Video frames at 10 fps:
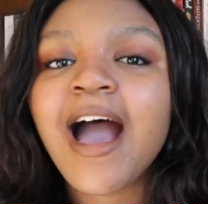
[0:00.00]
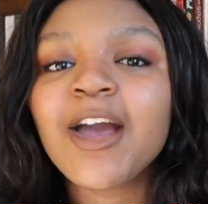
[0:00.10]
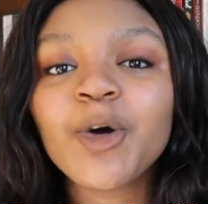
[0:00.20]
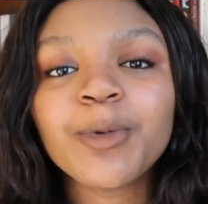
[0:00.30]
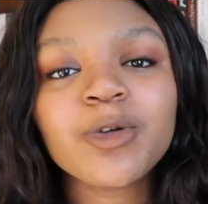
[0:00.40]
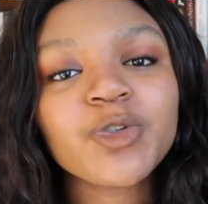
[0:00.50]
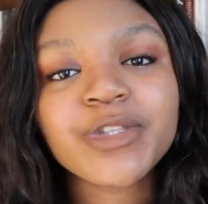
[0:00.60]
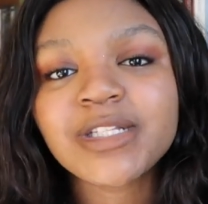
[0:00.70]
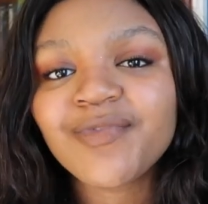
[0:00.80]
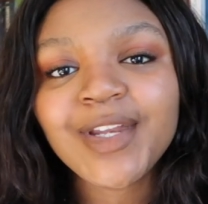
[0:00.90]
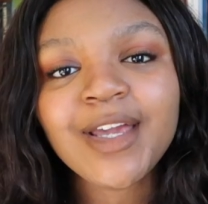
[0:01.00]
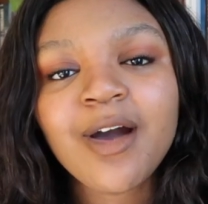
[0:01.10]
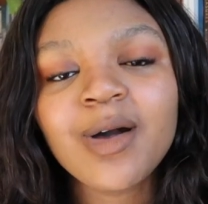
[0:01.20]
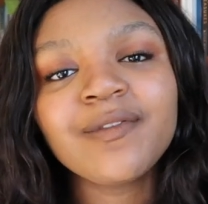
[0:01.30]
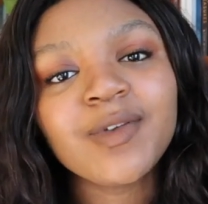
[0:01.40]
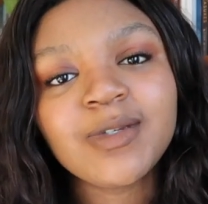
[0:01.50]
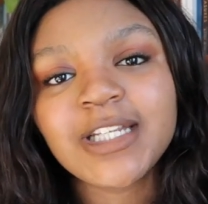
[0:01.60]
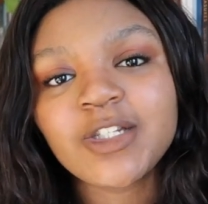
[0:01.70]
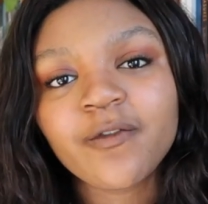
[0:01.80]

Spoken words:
I hope you enjoyed this video. If you did,